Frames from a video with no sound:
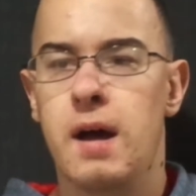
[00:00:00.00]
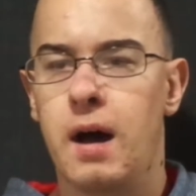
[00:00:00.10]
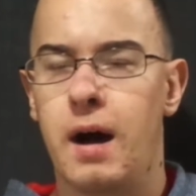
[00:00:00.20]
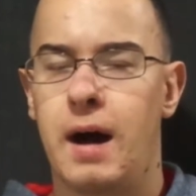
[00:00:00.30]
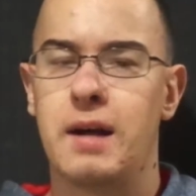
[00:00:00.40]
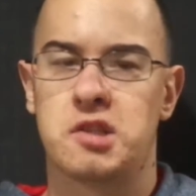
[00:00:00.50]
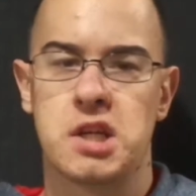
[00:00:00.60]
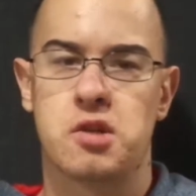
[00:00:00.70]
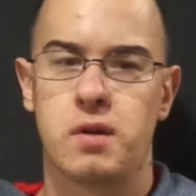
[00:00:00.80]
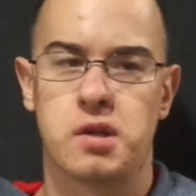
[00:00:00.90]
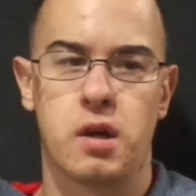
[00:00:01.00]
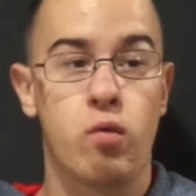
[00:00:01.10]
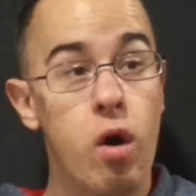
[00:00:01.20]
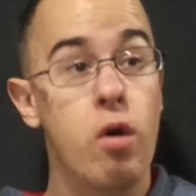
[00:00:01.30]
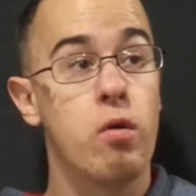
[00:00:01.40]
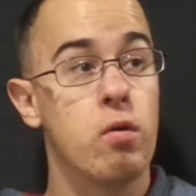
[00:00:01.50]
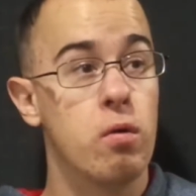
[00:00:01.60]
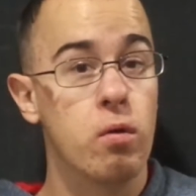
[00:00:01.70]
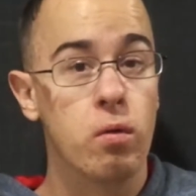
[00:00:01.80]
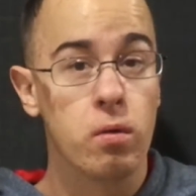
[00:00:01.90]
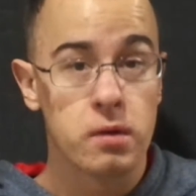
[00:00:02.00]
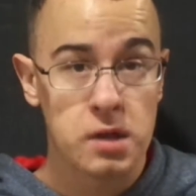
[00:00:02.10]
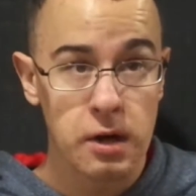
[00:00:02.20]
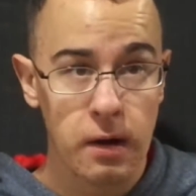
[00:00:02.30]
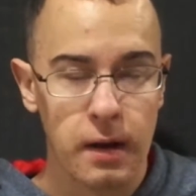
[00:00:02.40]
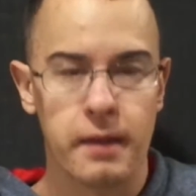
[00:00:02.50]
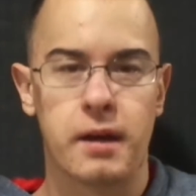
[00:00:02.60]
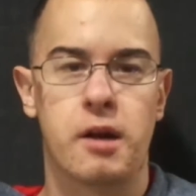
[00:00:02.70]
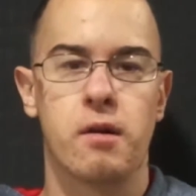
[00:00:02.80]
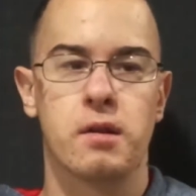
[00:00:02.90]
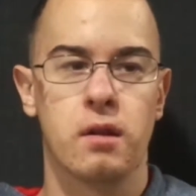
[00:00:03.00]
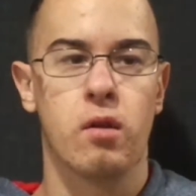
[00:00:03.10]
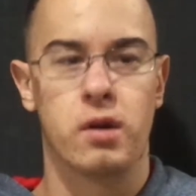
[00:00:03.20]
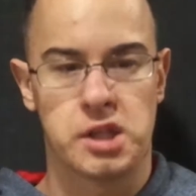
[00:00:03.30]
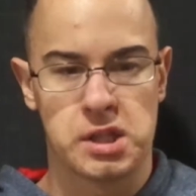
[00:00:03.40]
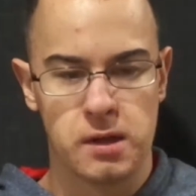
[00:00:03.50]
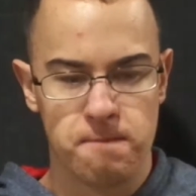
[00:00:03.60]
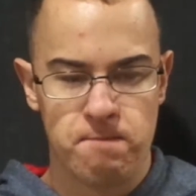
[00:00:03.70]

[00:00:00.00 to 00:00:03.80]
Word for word: uh, Han sees her and he's like, "Whoa, it's Qi'ra," and then Qi'ra looks